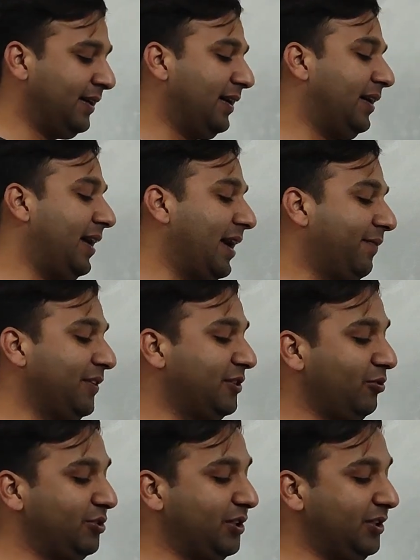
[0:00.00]
aqueous
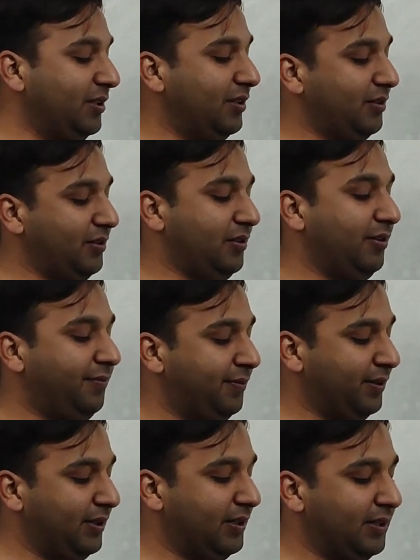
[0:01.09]
solution of
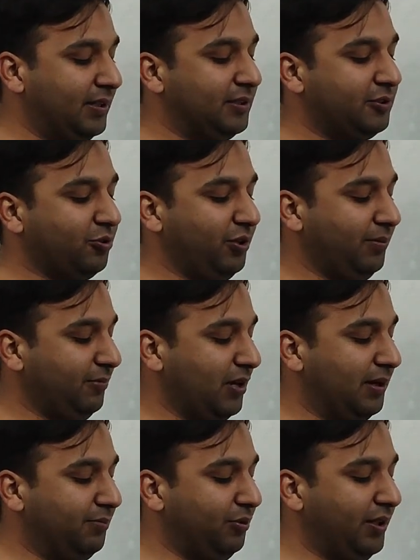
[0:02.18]
sodium
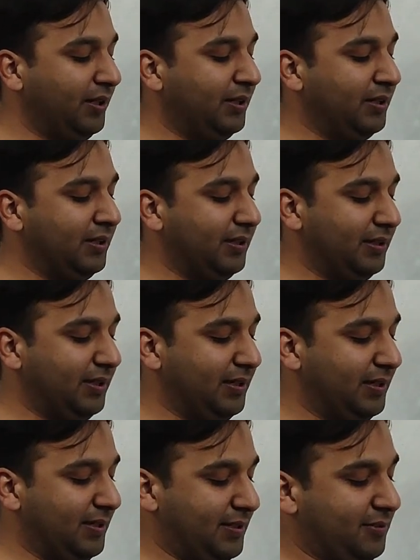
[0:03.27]
carbonate.
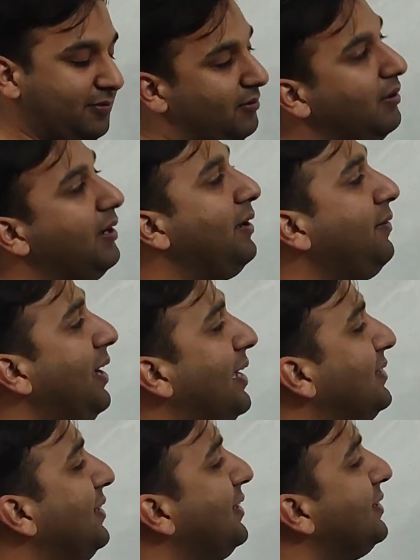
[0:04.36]
So
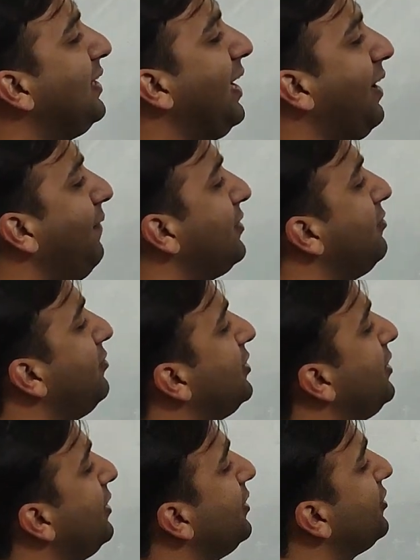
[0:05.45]
as it is an aqueous
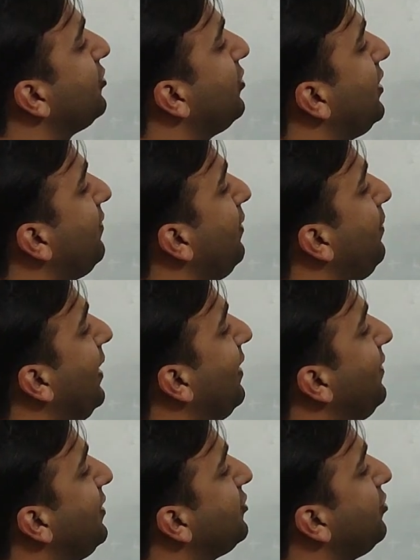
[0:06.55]
solution, so it will be
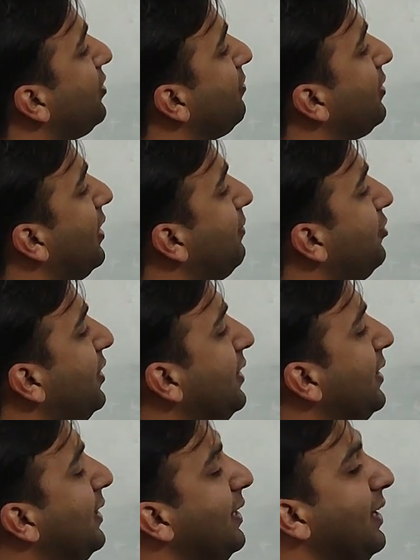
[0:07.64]
having sodium carbonate.
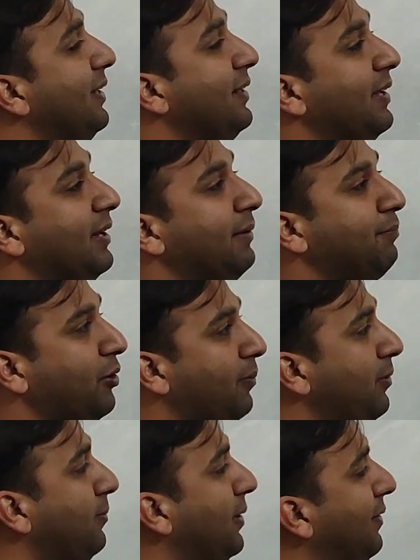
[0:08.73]
In the
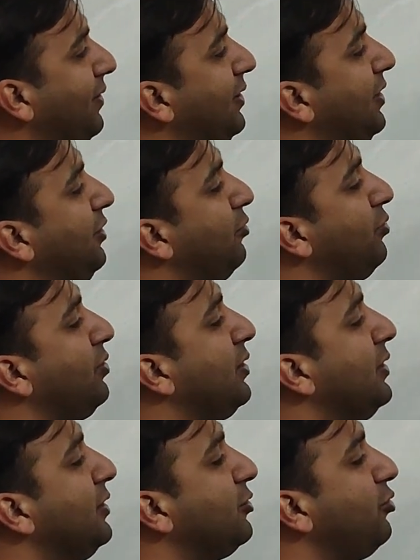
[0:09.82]
problem I will denote
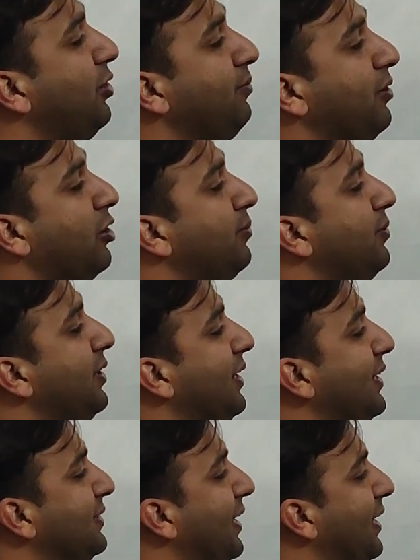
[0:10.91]
sodium carbonate
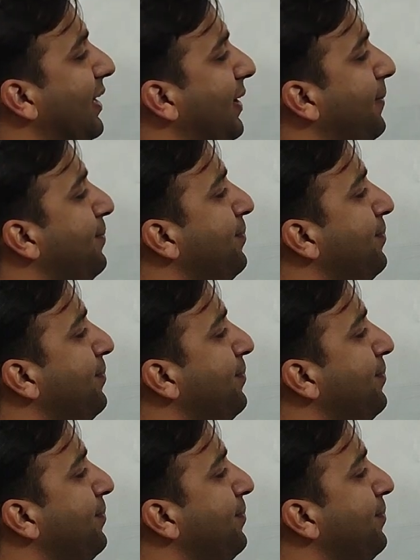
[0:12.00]
as Na.